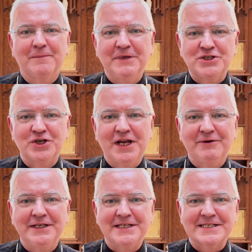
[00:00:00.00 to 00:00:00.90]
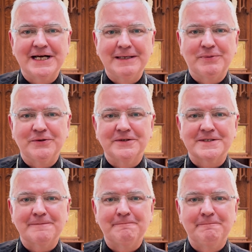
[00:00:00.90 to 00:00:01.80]
missionary
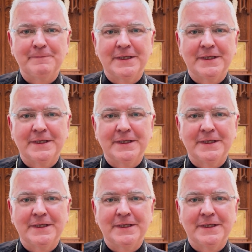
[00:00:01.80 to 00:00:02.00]
disciples.